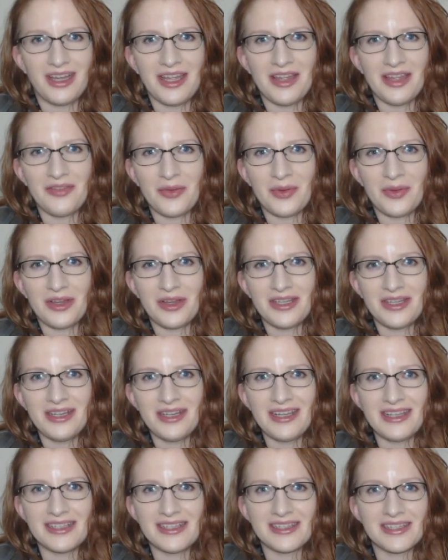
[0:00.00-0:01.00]
Hi
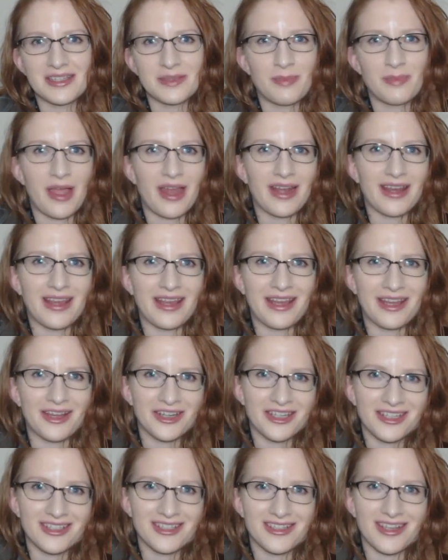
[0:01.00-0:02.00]
everyone, it's Penny
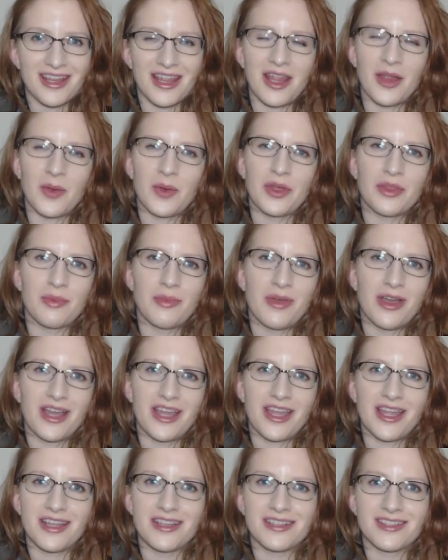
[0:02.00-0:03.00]
here today with
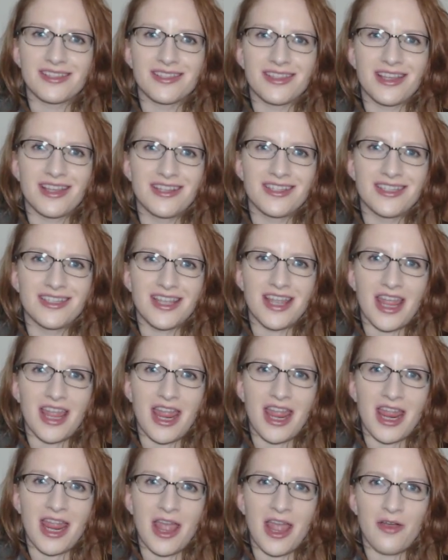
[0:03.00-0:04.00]
my
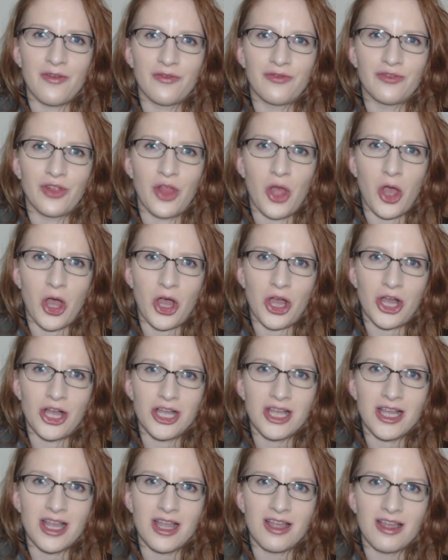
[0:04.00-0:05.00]
Sunday
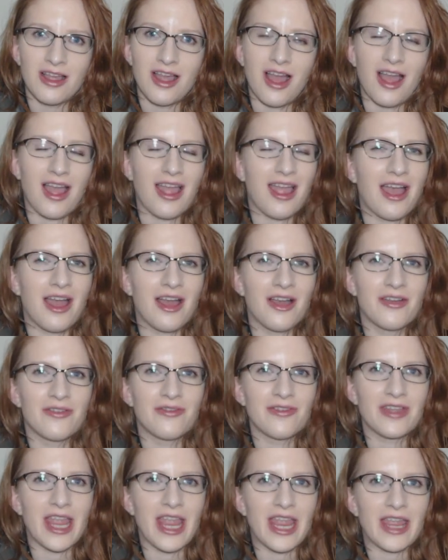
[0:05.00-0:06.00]
vlog. I
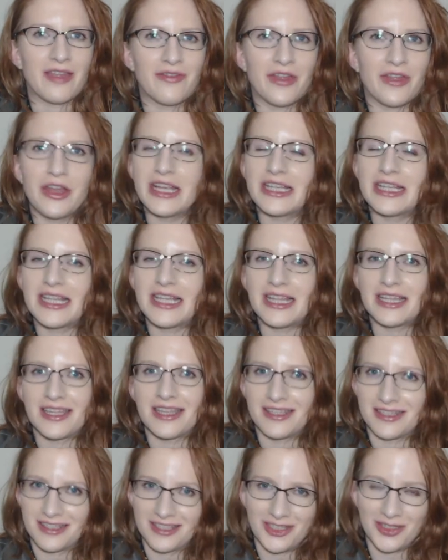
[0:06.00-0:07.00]
have a very
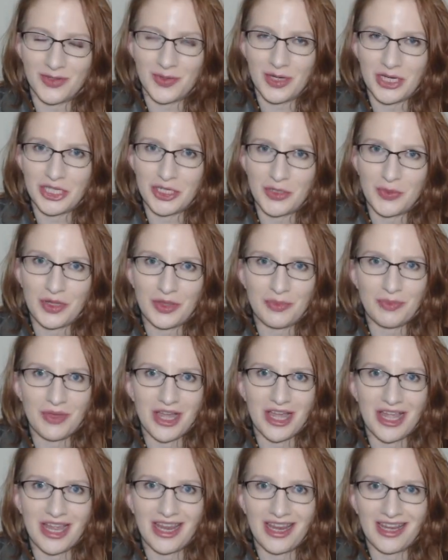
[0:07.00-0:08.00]
delicate situation with
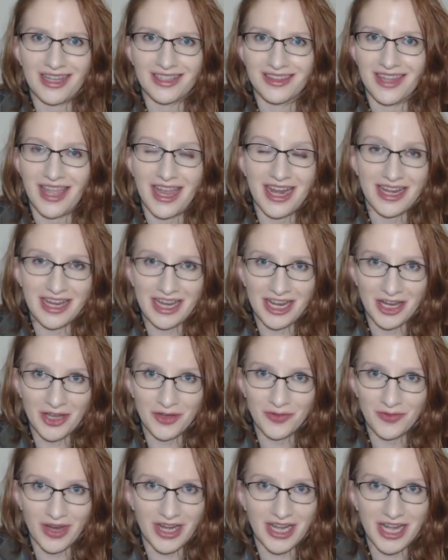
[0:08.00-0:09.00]
my
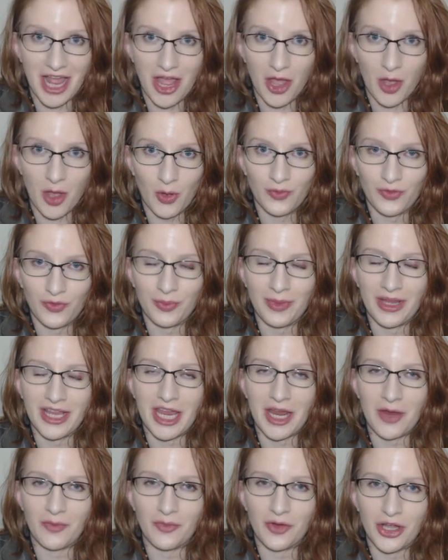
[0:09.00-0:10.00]
lighting right now for my
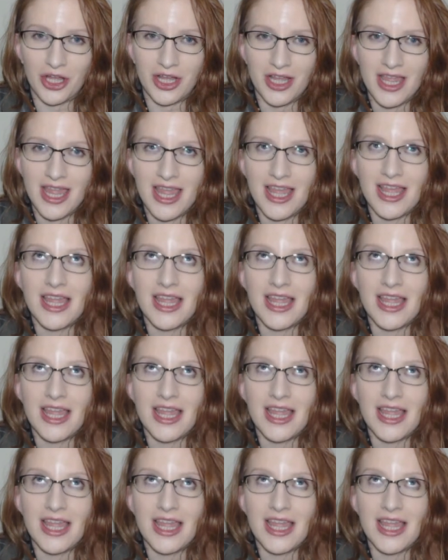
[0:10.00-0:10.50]
camera